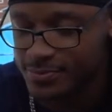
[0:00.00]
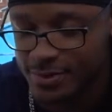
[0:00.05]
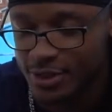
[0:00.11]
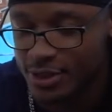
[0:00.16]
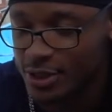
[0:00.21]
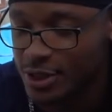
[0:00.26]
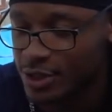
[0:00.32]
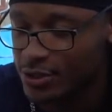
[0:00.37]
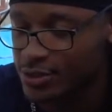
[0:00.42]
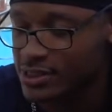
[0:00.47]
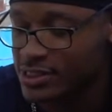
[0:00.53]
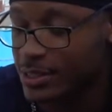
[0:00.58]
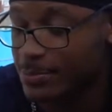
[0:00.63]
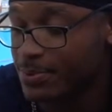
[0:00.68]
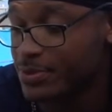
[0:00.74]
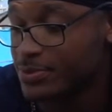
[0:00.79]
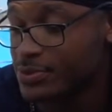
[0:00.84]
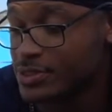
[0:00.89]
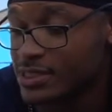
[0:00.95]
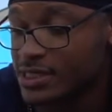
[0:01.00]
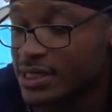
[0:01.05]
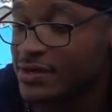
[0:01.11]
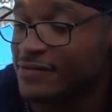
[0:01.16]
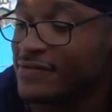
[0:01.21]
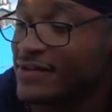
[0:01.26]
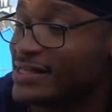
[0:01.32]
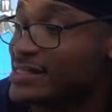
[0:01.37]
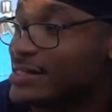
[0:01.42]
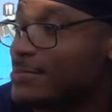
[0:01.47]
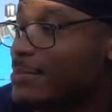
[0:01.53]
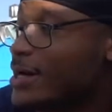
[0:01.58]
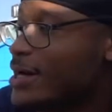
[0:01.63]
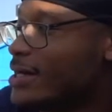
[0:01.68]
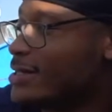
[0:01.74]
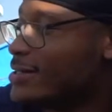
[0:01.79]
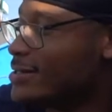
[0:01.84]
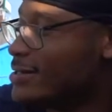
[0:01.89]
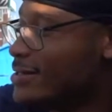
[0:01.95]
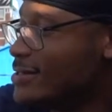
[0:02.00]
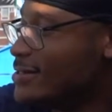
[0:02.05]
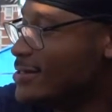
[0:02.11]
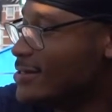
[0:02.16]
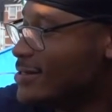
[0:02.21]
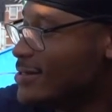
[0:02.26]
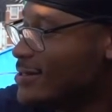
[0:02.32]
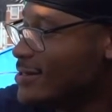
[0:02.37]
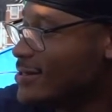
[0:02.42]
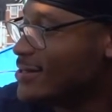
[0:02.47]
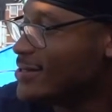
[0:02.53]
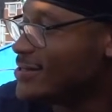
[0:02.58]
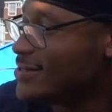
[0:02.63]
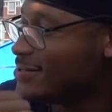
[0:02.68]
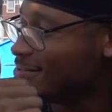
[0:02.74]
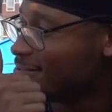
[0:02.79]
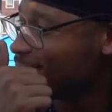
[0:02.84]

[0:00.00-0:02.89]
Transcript: you know, some people's enough isn't mine. Yeah.